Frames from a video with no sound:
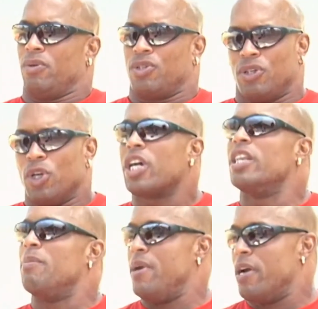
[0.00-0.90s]
Look
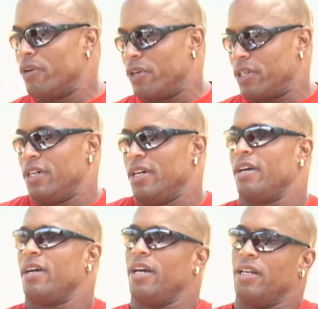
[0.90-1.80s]
in the mirror,
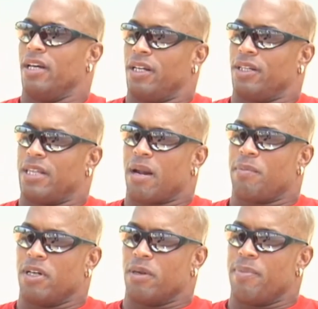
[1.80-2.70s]
and that'll
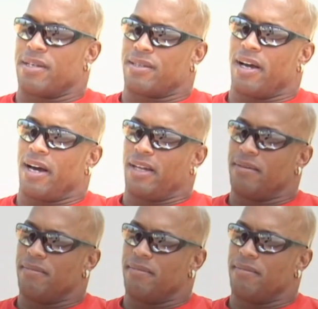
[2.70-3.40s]
be your best guide.